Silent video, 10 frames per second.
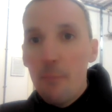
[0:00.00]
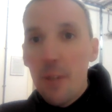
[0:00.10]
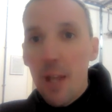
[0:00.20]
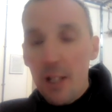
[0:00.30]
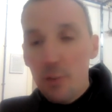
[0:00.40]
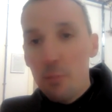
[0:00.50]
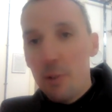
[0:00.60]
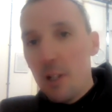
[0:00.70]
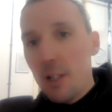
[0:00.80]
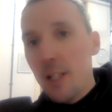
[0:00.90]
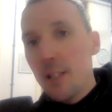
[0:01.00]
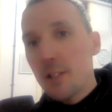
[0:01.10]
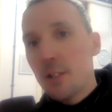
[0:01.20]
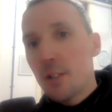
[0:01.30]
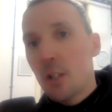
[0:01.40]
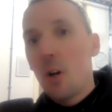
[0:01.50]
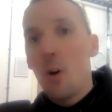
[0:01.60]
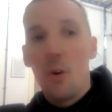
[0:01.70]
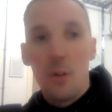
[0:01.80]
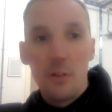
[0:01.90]
Next would be leads to
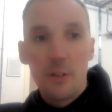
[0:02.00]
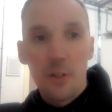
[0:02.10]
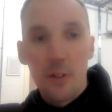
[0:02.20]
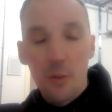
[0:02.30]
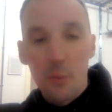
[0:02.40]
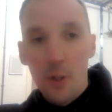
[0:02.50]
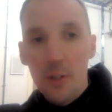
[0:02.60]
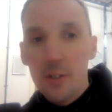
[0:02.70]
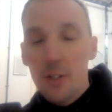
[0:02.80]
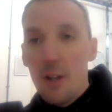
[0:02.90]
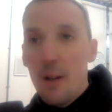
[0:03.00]
call. So in other words,